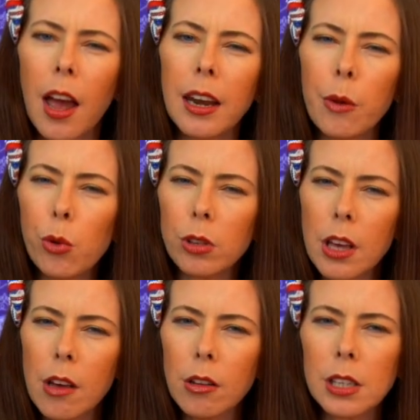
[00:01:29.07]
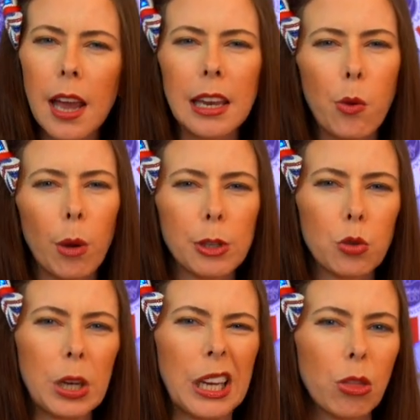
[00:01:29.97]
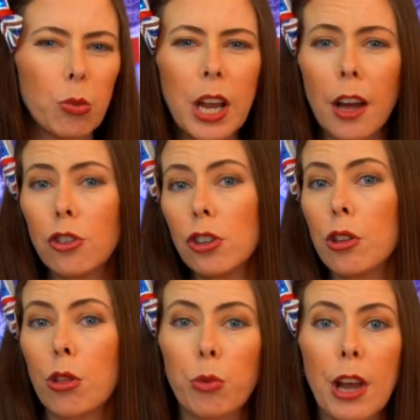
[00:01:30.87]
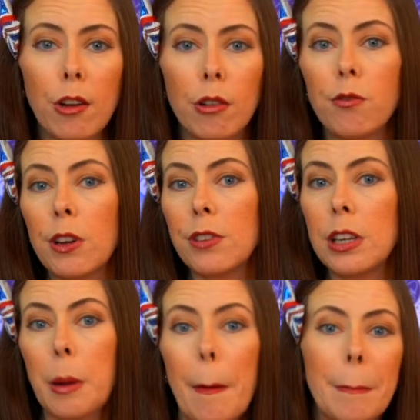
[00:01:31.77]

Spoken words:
and it will yield anywhere between 300 to 350